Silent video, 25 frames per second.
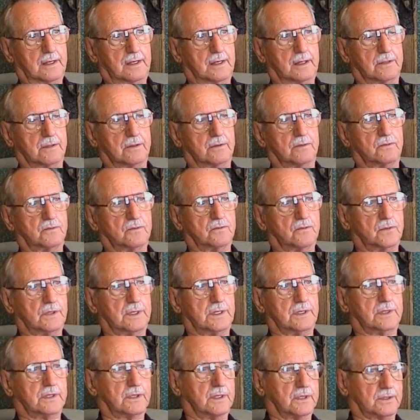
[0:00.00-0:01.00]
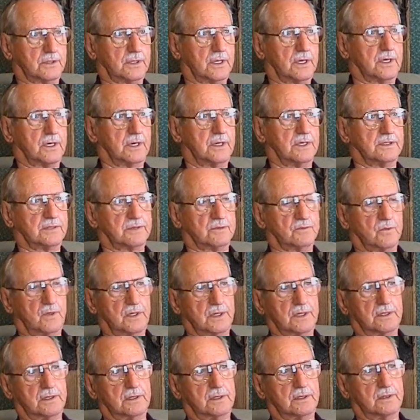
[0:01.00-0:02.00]
and we took turns,
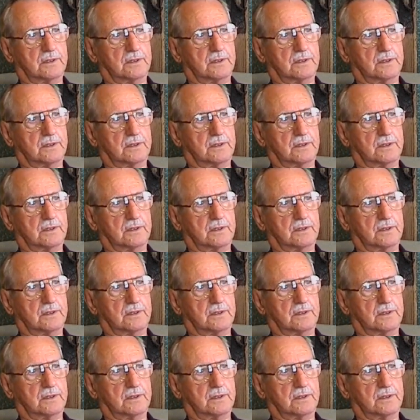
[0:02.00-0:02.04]
one